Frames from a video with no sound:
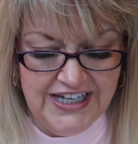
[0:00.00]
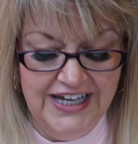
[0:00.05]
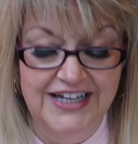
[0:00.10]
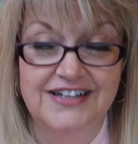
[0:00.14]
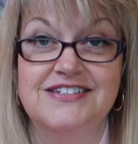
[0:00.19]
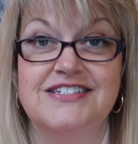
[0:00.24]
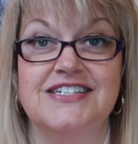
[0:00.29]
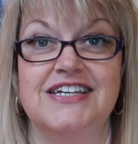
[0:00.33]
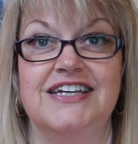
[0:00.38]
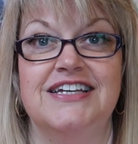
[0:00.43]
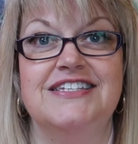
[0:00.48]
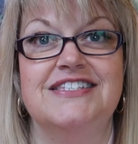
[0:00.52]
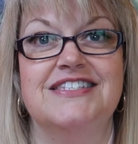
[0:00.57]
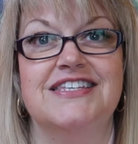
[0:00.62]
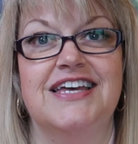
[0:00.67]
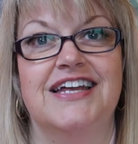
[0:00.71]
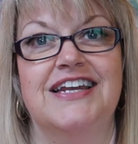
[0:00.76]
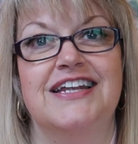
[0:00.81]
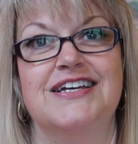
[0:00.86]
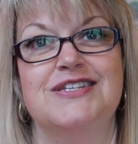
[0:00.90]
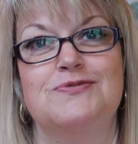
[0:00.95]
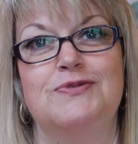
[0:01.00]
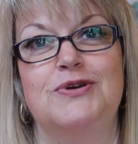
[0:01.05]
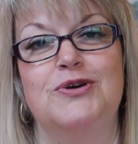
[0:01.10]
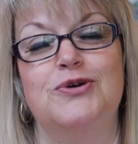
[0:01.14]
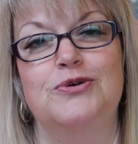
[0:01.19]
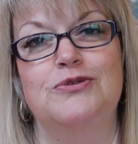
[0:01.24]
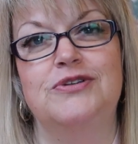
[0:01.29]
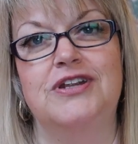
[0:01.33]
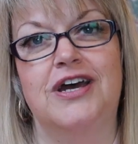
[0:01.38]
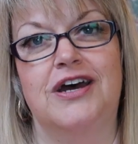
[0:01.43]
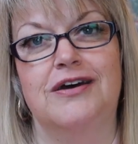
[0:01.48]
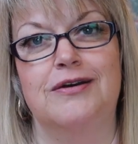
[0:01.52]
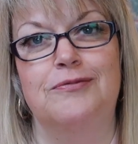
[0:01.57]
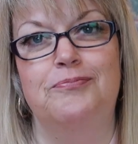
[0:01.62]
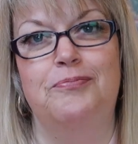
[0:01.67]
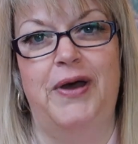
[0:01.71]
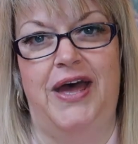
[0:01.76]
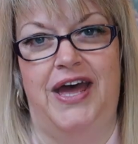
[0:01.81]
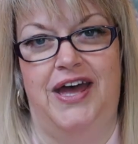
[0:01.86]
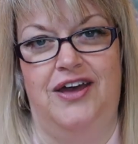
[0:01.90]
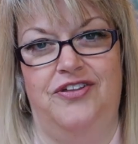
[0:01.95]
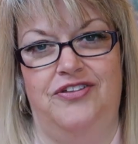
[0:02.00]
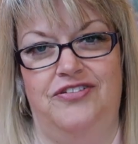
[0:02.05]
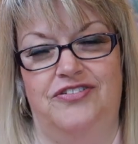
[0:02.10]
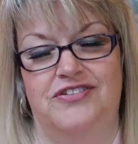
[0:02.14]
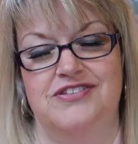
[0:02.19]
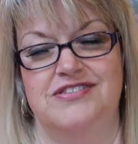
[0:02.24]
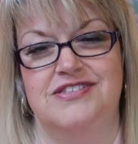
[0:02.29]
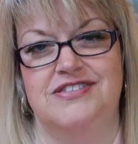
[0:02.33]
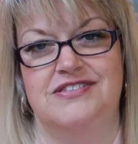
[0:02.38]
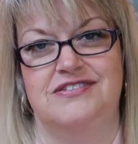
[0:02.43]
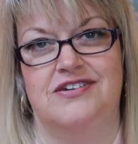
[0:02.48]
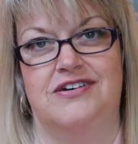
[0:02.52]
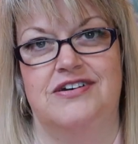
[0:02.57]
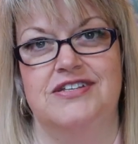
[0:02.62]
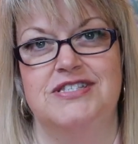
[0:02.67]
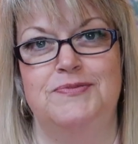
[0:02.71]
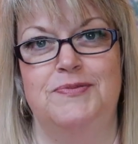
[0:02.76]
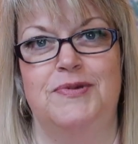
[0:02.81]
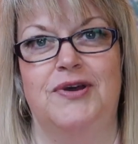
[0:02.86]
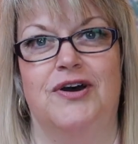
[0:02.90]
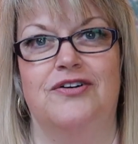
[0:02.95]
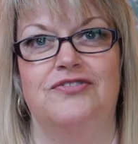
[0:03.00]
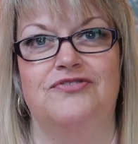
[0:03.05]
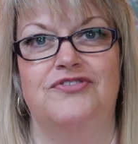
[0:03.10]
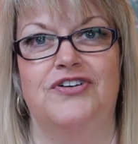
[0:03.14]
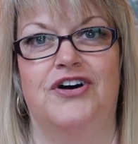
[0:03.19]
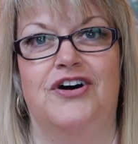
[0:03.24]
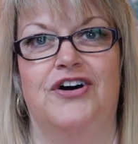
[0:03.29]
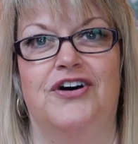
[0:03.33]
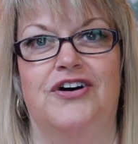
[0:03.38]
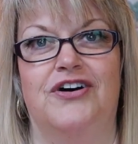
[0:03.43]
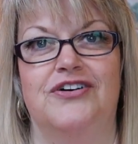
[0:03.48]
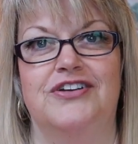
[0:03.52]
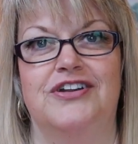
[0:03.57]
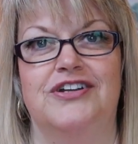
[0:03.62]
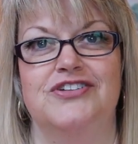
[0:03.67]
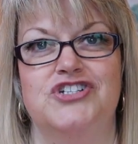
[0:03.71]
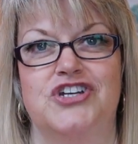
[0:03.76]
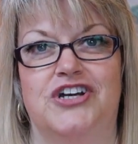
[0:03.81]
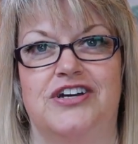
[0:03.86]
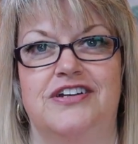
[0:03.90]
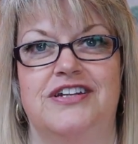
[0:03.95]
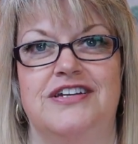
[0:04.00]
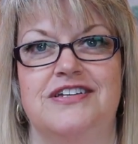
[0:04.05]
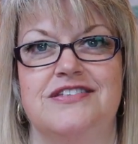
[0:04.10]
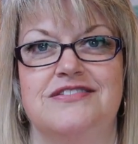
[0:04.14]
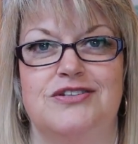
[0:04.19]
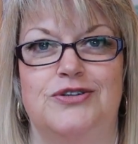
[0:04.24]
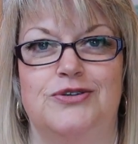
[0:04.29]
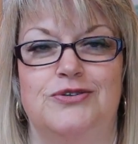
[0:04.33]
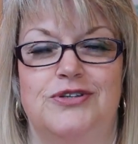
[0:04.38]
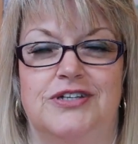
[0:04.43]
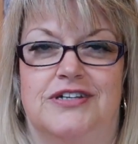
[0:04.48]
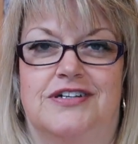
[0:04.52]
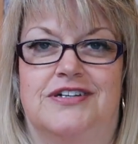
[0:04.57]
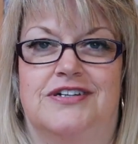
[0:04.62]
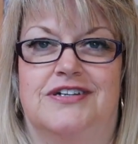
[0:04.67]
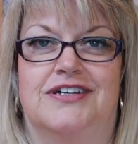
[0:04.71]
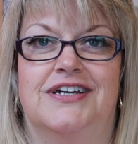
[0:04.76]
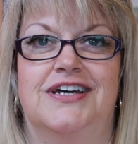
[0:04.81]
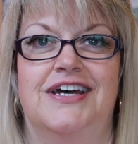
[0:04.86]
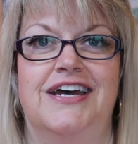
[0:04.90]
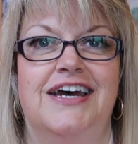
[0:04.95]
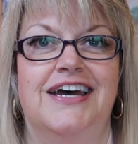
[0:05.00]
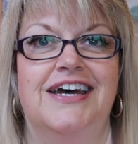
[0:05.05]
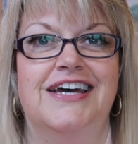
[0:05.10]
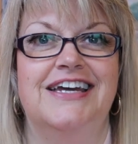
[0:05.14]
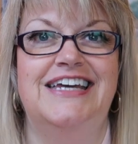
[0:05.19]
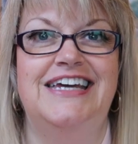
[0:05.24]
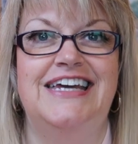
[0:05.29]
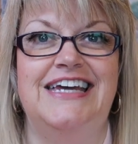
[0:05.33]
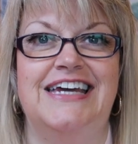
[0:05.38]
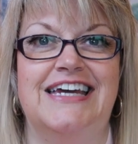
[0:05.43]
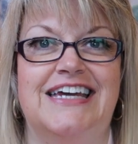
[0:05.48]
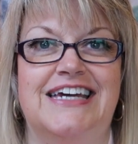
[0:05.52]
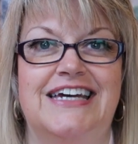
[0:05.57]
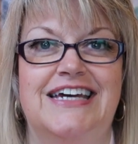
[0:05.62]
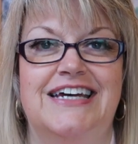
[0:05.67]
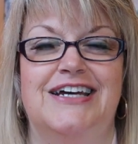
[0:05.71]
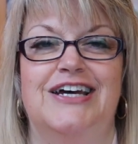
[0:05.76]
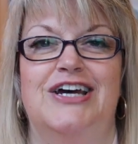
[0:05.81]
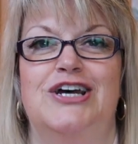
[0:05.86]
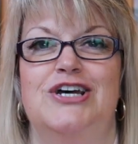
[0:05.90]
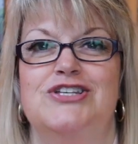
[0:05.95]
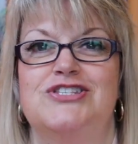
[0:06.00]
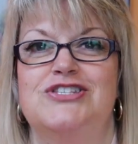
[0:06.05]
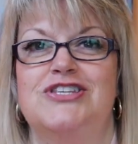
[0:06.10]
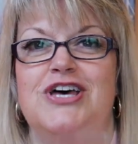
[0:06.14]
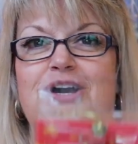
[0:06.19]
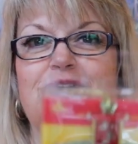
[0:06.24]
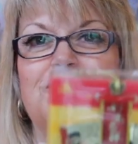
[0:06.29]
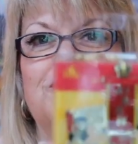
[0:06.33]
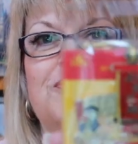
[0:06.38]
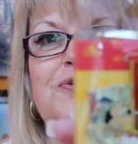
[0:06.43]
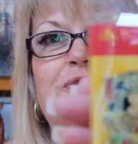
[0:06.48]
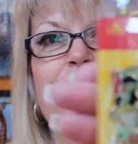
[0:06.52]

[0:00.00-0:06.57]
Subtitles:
Candice, and as we all know, Beth is starting me off on a Chinese New Year kick. So